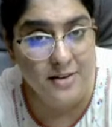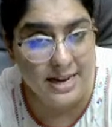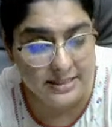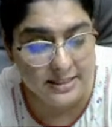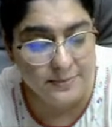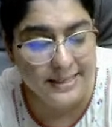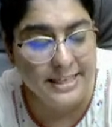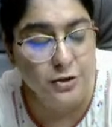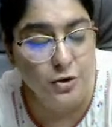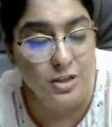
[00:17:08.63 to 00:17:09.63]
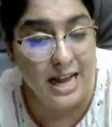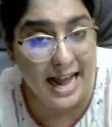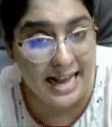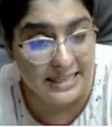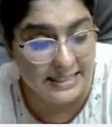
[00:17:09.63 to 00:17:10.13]
acid, we need to know the
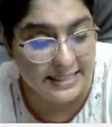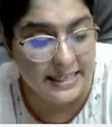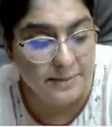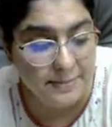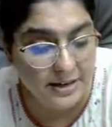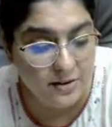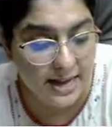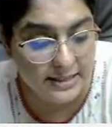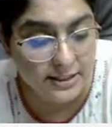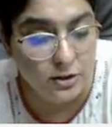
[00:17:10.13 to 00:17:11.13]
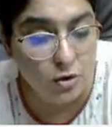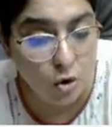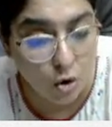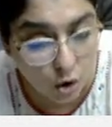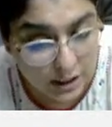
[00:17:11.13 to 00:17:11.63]
acidic amino acid
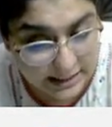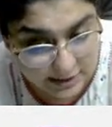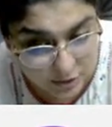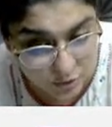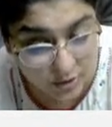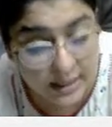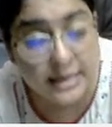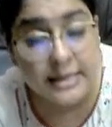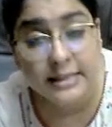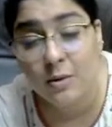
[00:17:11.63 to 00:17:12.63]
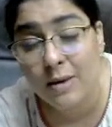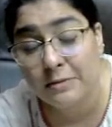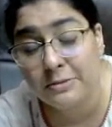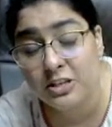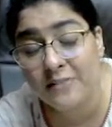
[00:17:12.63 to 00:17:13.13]
also. The
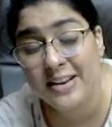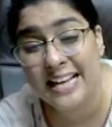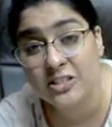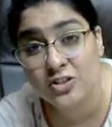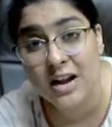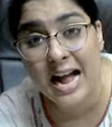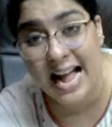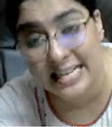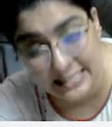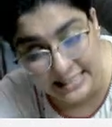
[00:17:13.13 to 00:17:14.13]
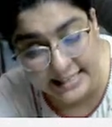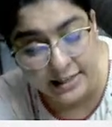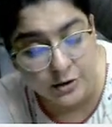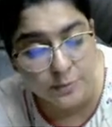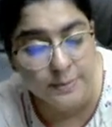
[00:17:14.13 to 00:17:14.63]
one which have an extra
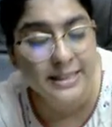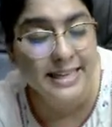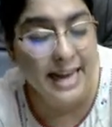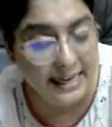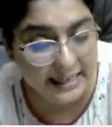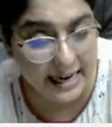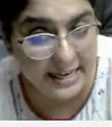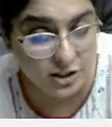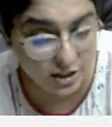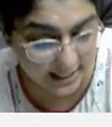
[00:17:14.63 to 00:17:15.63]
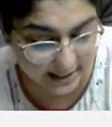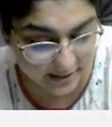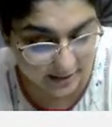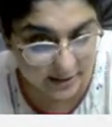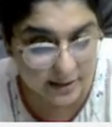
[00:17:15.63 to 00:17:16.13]
acidic group in the alkyl chain,
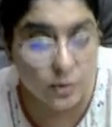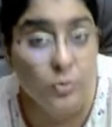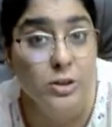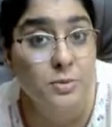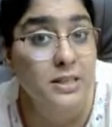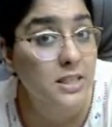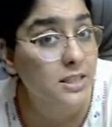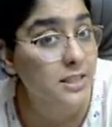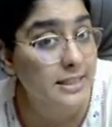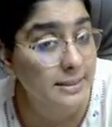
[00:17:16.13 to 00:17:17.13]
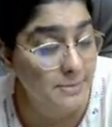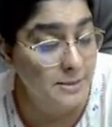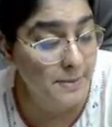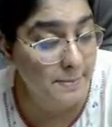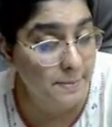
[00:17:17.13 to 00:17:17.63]
which will turn the
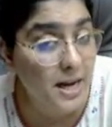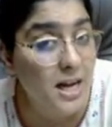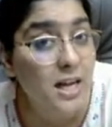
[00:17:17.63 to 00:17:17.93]
litmus paper